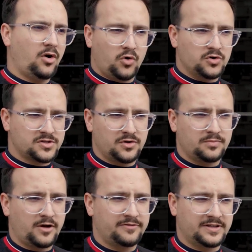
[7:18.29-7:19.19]
Also, a
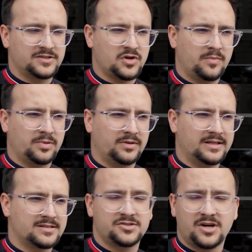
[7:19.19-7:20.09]
perfect example
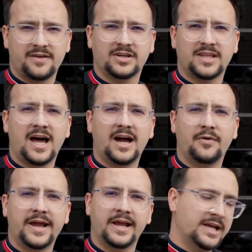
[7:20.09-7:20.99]
is I was driving on the
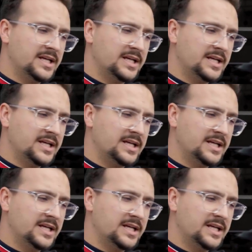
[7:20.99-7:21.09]
highway,